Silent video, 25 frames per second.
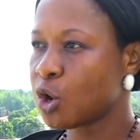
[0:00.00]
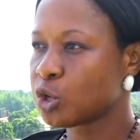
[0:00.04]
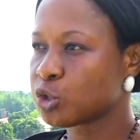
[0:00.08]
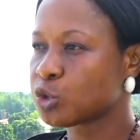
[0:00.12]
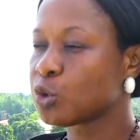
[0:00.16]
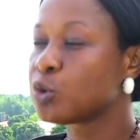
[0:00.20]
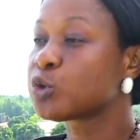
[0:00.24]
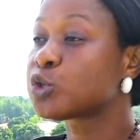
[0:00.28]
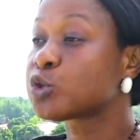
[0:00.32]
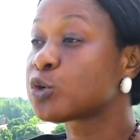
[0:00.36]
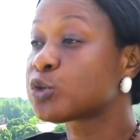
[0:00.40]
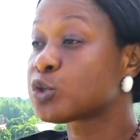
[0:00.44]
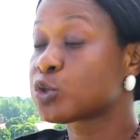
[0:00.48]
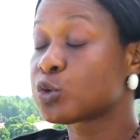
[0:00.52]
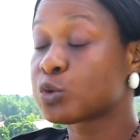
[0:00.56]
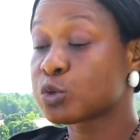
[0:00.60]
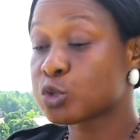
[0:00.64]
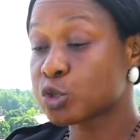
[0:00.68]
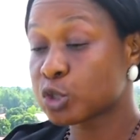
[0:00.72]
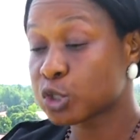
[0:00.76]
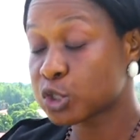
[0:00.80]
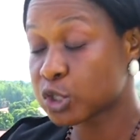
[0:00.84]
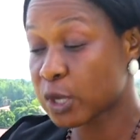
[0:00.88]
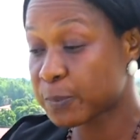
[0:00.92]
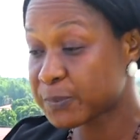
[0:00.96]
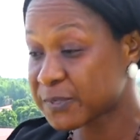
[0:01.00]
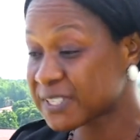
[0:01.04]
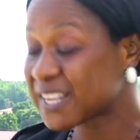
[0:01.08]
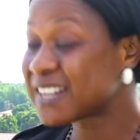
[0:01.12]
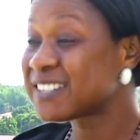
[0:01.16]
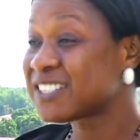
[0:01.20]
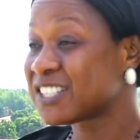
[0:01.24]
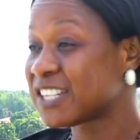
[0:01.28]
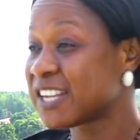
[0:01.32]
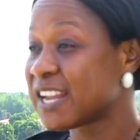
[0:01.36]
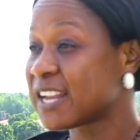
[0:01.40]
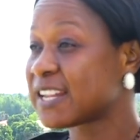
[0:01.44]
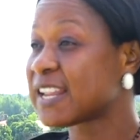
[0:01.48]
to
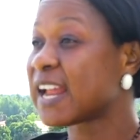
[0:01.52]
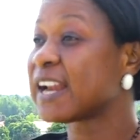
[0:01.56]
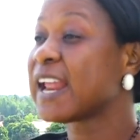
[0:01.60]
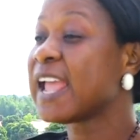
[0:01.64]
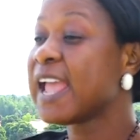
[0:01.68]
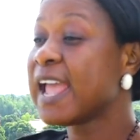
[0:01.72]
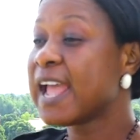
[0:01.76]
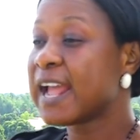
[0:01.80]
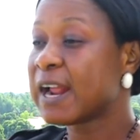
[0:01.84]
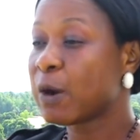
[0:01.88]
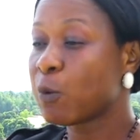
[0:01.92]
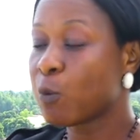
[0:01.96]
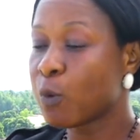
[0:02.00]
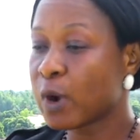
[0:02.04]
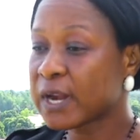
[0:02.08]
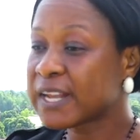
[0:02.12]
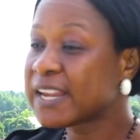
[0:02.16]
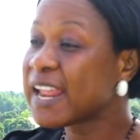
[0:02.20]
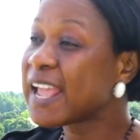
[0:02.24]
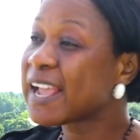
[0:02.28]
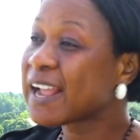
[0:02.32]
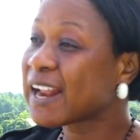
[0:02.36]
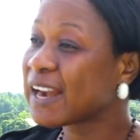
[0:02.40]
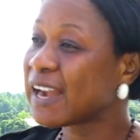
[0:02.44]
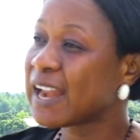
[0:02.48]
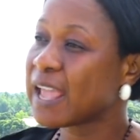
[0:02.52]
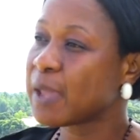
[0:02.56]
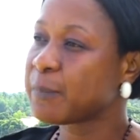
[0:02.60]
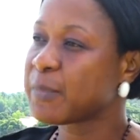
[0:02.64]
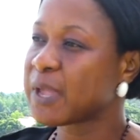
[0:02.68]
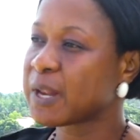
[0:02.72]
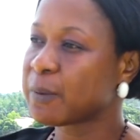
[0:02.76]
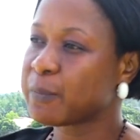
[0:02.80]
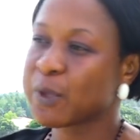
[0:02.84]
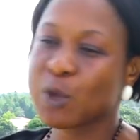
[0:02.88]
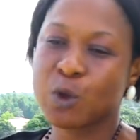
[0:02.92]
substantiate that what they're claiming,